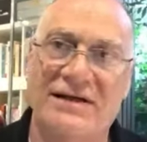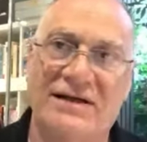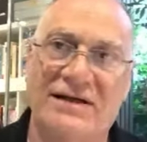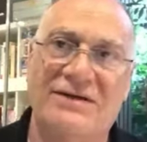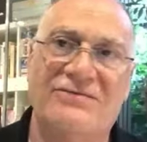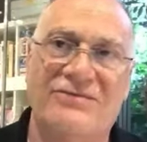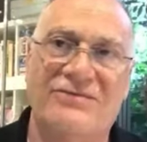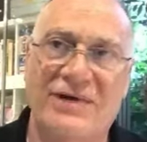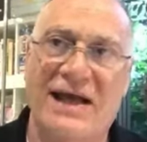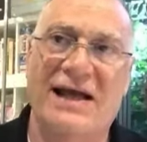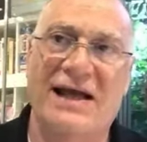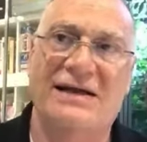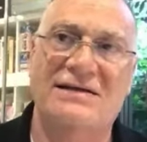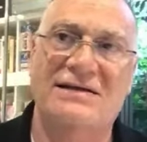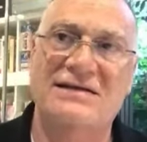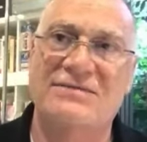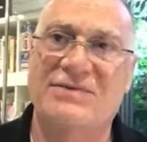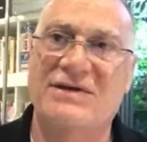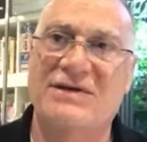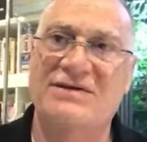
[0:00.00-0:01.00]
in
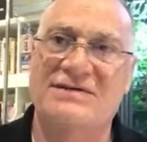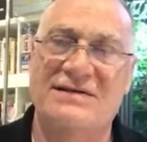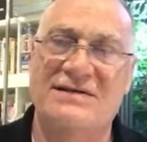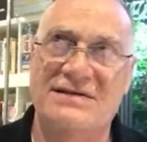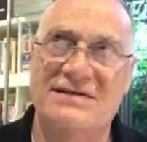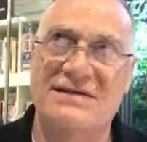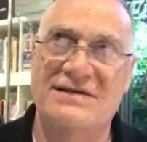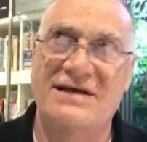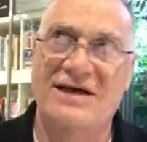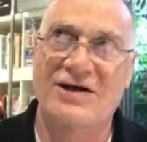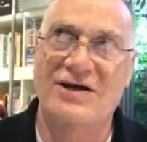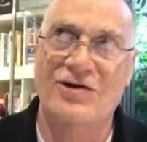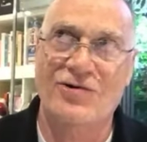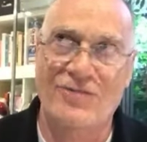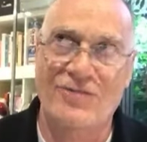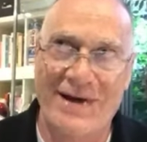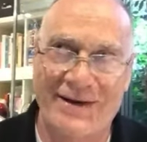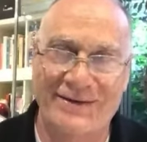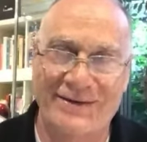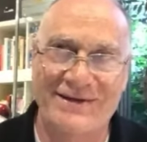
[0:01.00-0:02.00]
reality, because it's
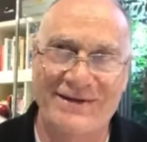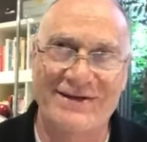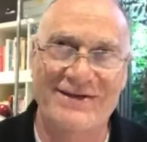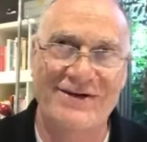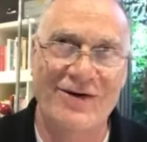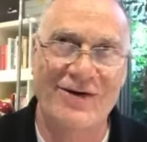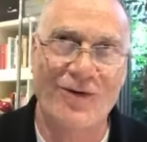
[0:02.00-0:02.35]
grounded